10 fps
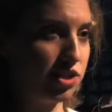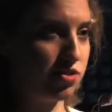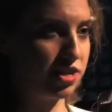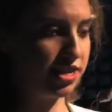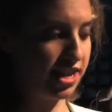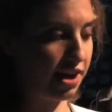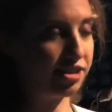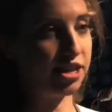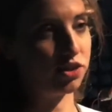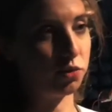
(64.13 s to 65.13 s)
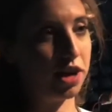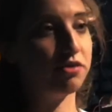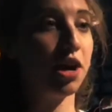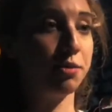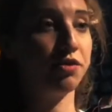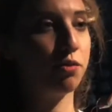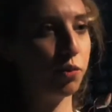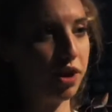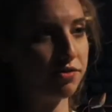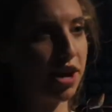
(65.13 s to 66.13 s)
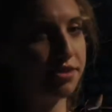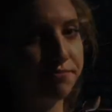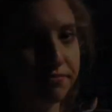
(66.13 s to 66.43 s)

so you can navigate the wave coming from the waveguide.